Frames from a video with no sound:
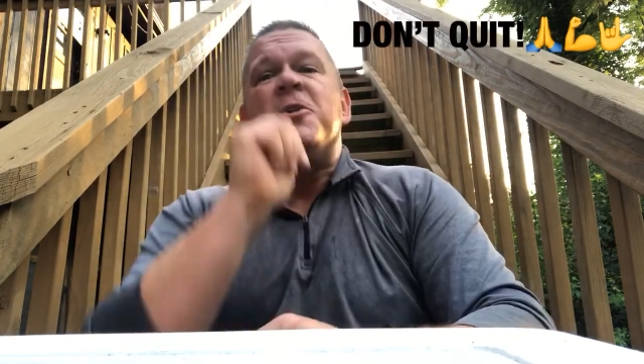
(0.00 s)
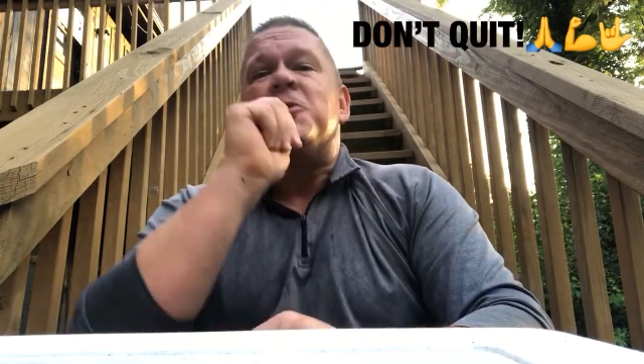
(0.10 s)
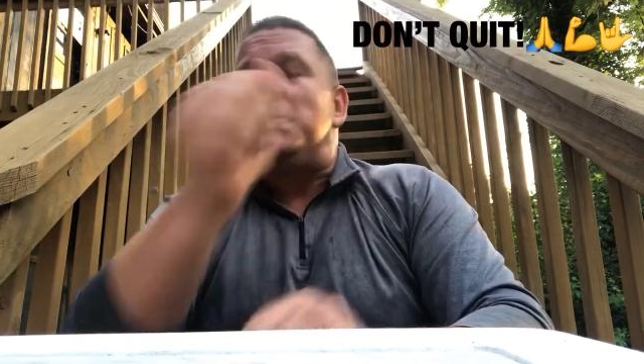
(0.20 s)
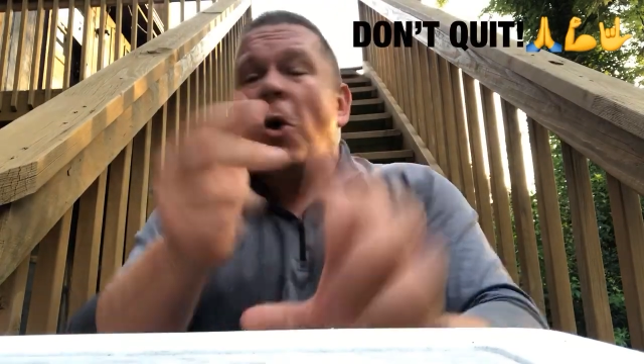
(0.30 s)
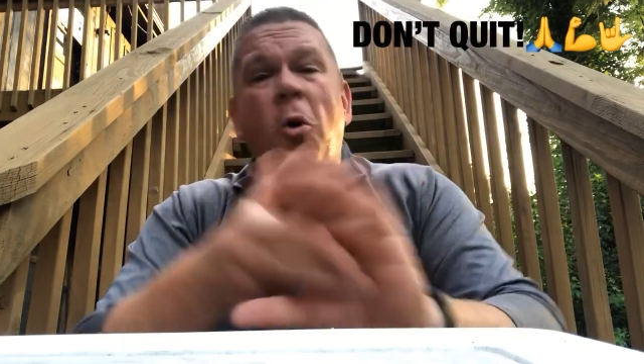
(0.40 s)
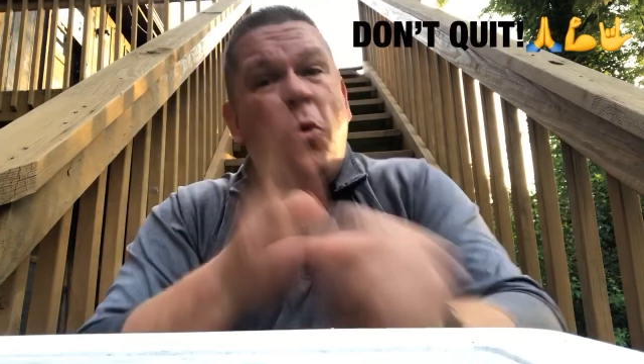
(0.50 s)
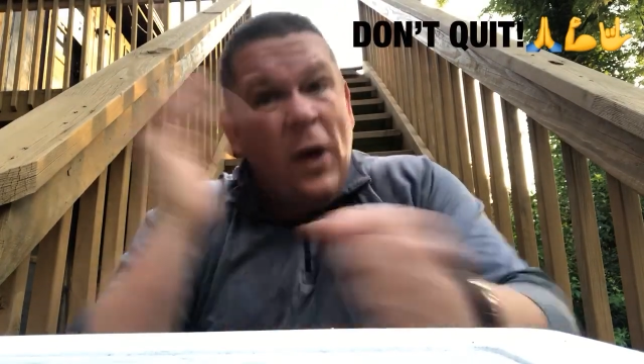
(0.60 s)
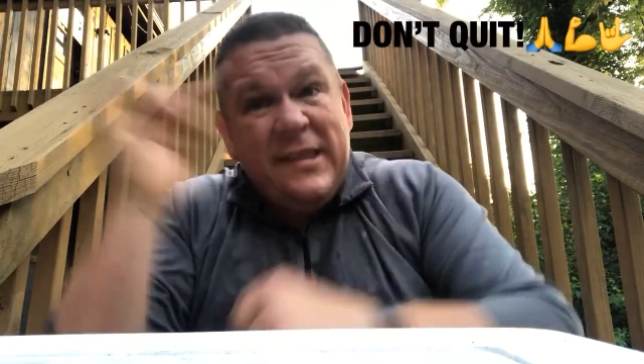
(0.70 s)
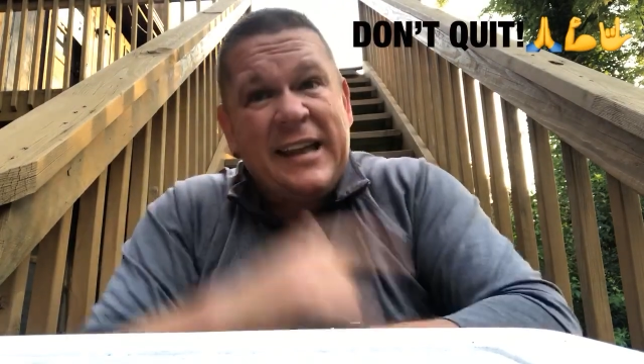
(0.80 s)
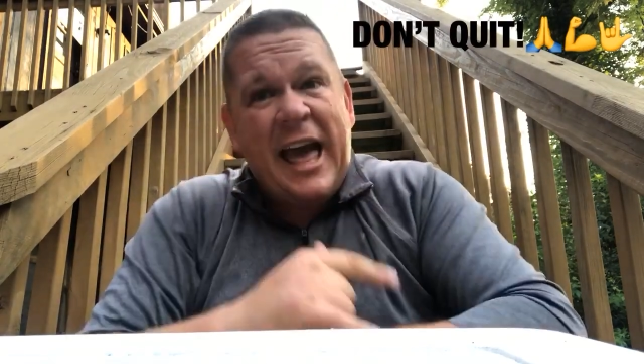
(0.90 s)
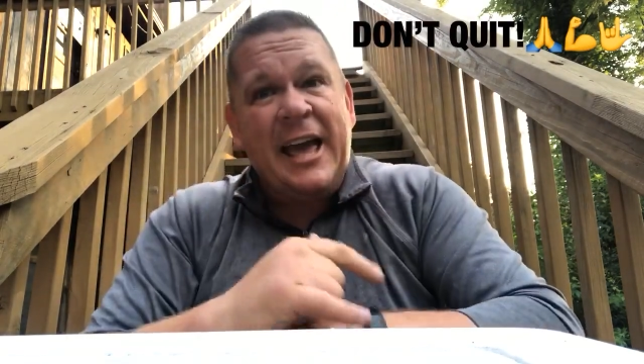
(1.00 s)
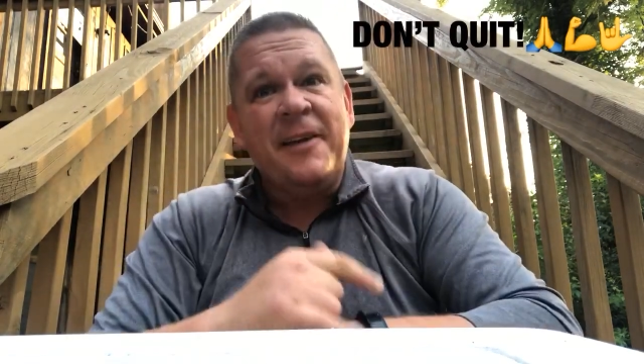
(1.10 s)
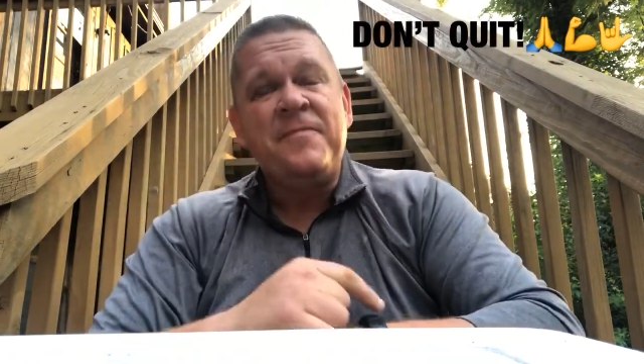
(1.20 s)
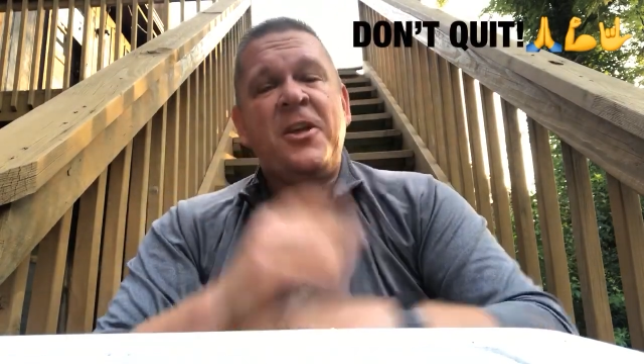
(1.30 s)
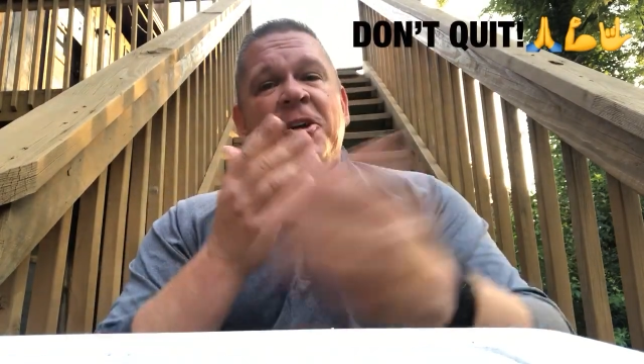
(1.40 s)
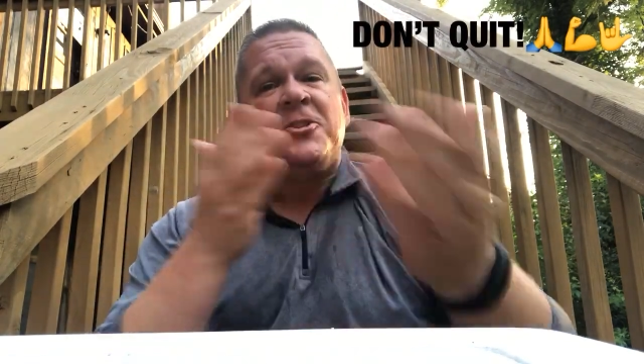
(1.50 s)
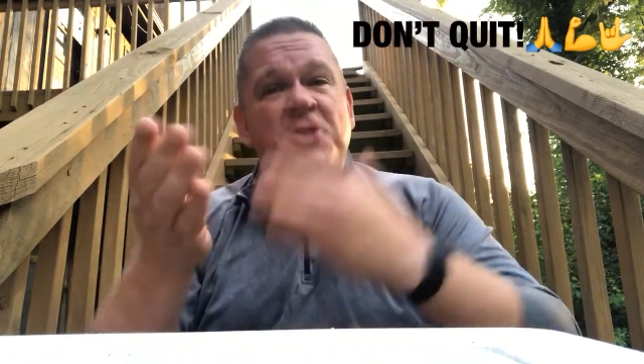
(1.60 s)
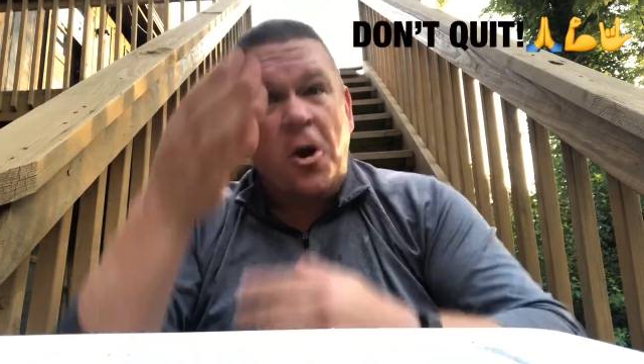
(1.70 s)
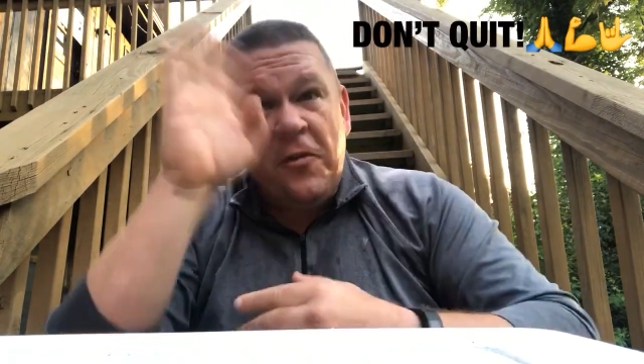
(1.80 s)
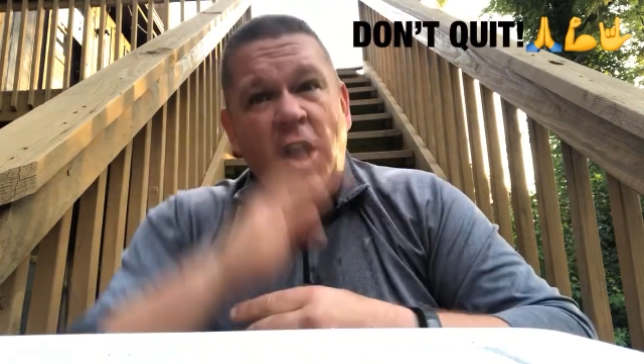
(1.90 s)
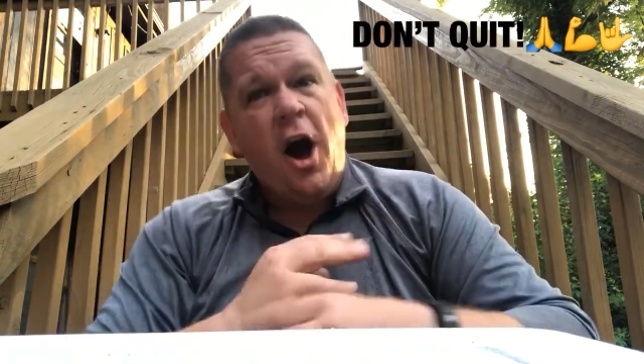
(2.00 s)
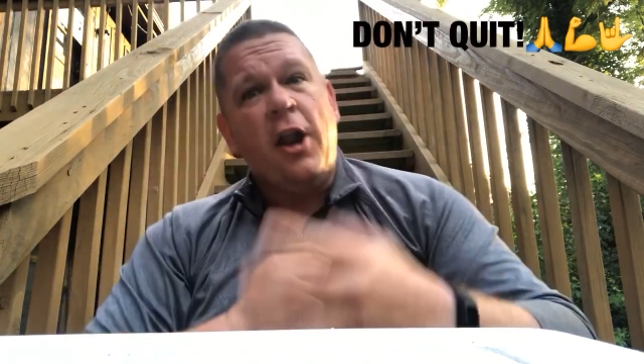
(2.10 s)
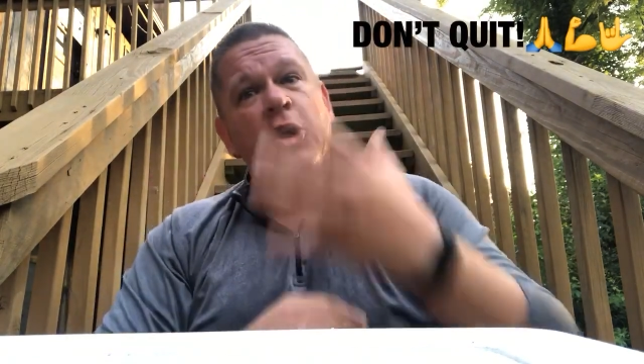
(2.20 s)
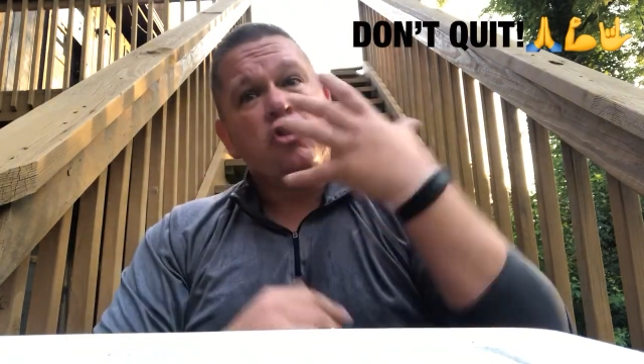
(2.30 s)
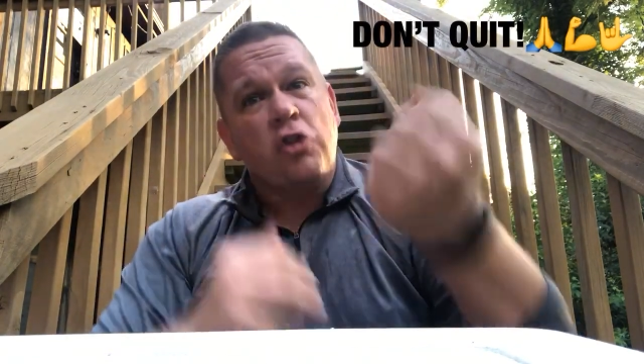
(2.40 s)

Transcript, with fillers: So don't quit today. Serve God,